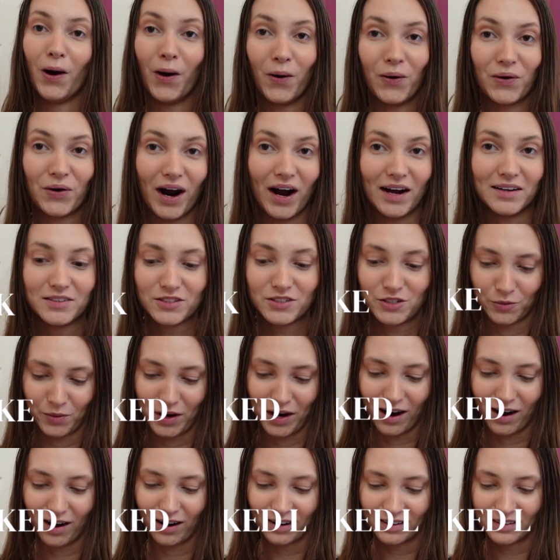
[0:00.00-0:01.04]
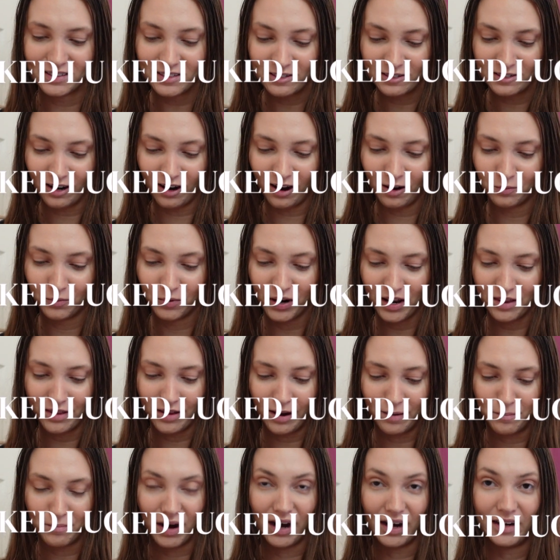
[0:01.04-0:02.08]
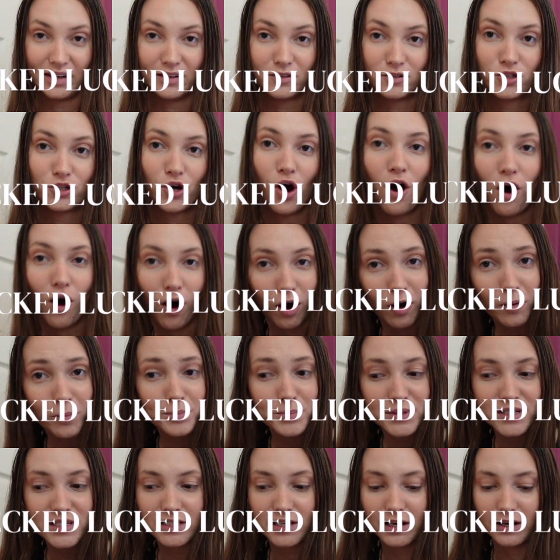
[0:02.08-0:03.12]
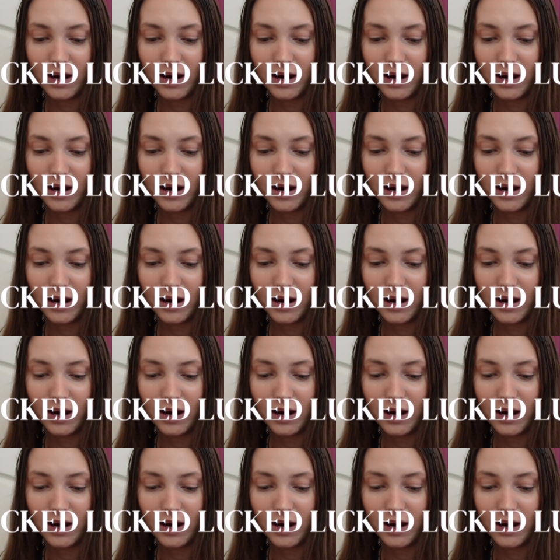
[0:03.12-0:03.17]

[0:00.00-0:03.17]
All right, so we are gonna start with my tops.